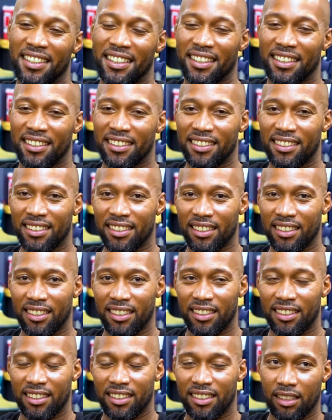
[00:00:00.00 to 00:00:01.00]
And
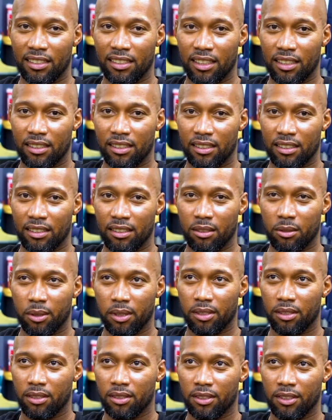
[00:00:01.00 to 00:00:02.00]
I guess I'll tell a
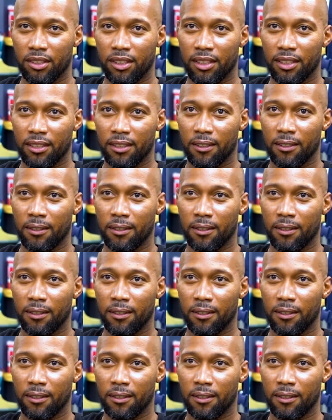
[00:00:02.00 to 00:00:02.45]
quick story.